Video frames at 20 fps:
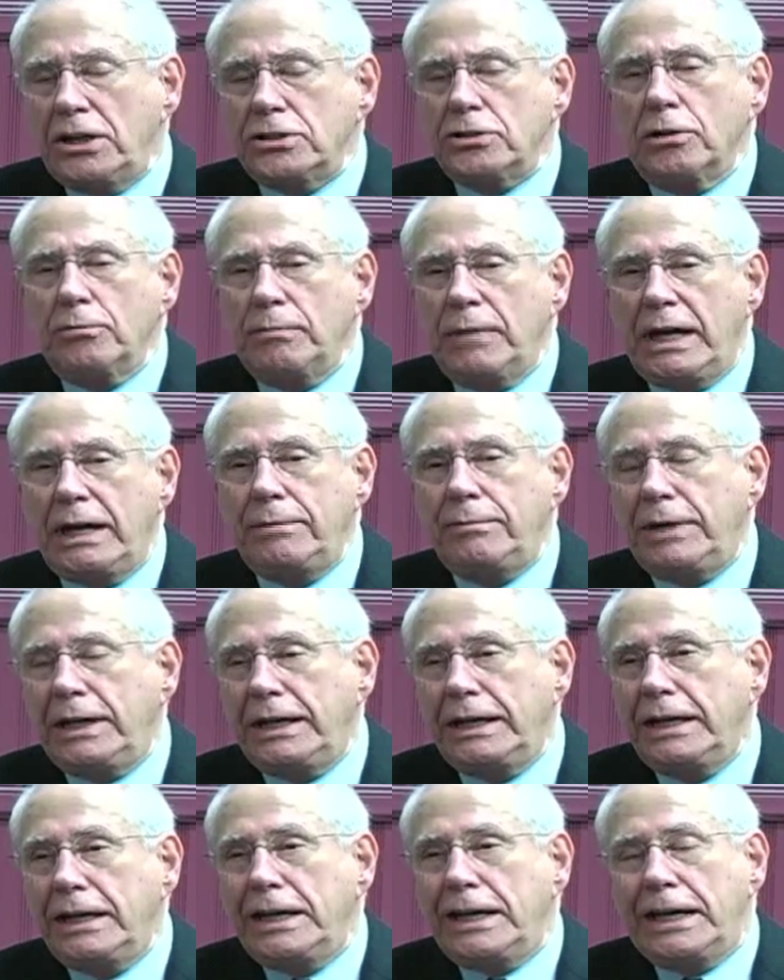So
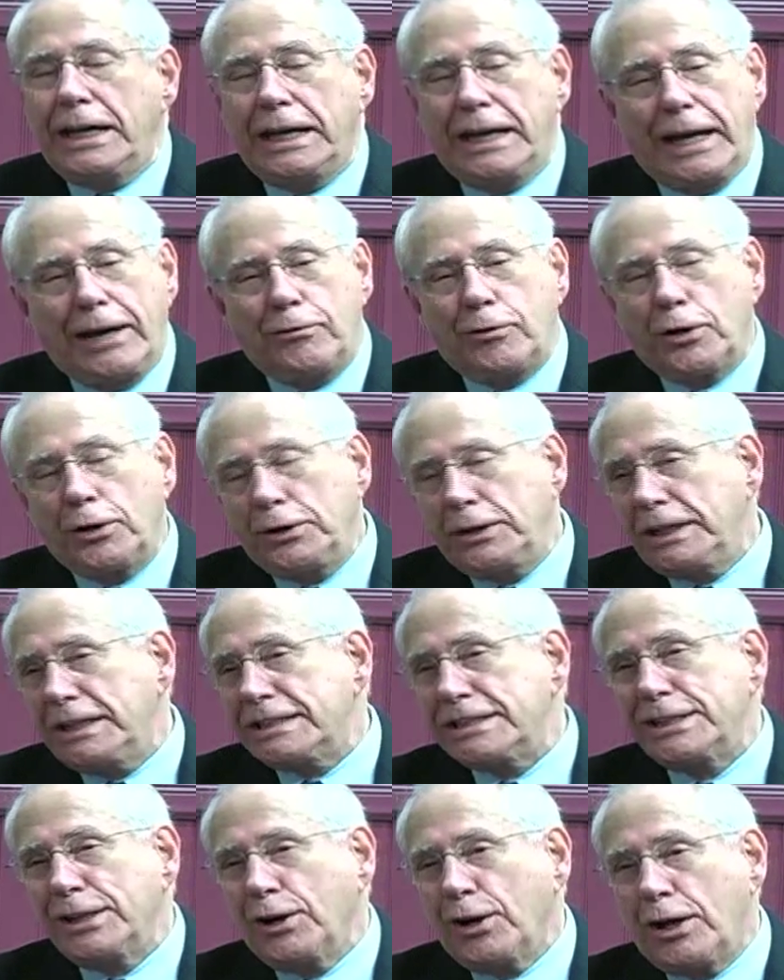maybe, and I've heard
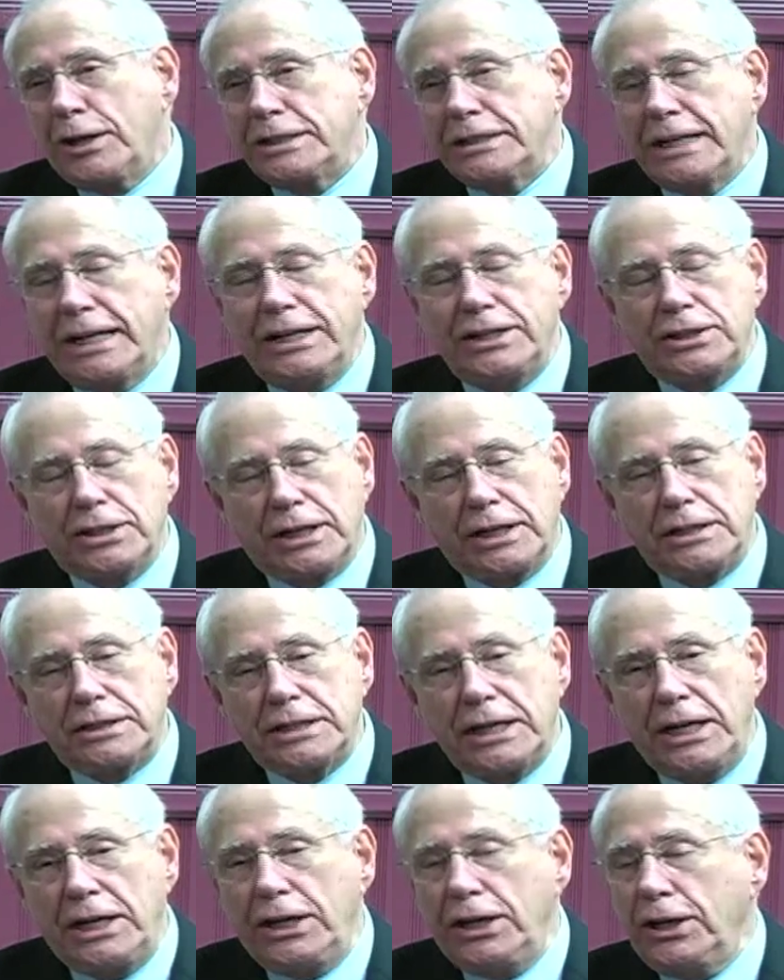this in Los
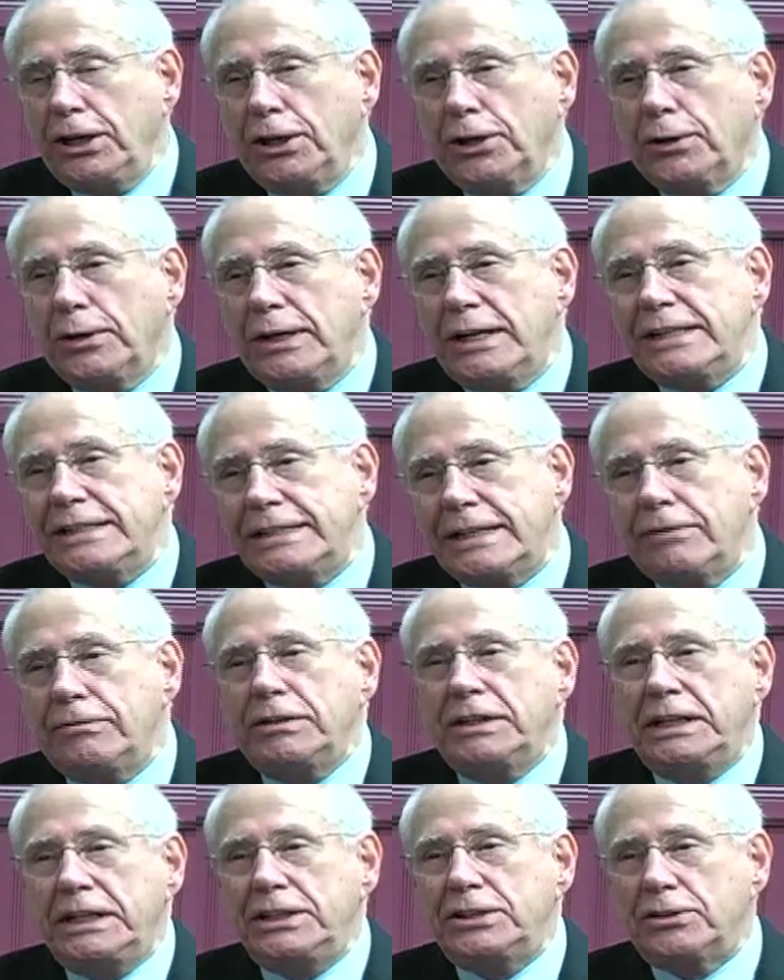Angeles, you know,
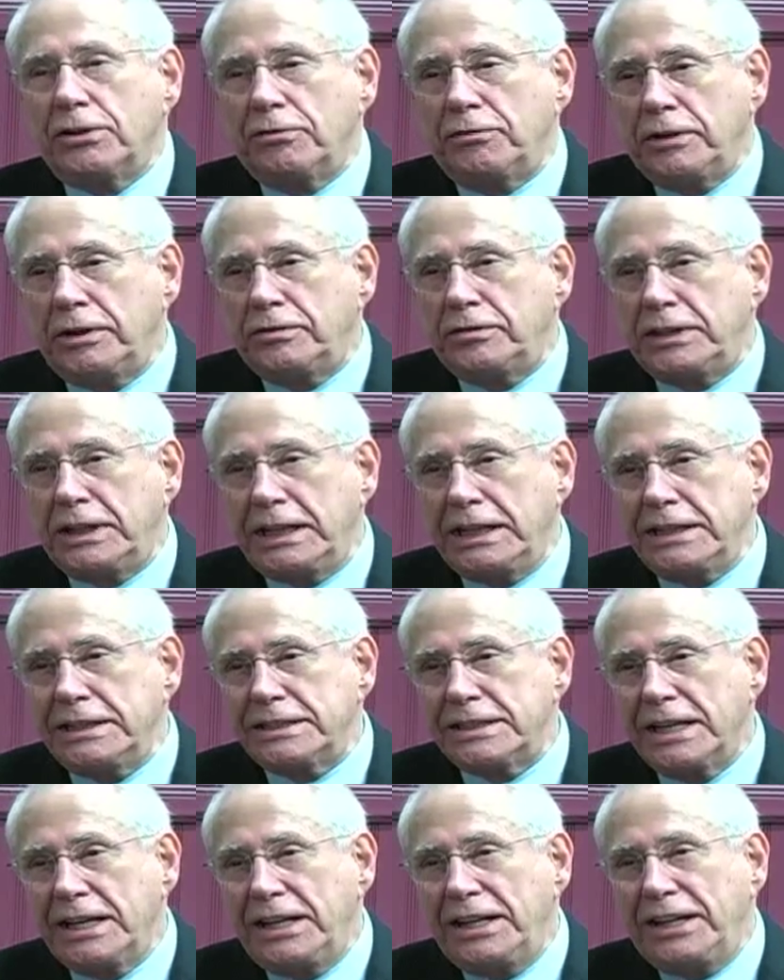70s or 50s,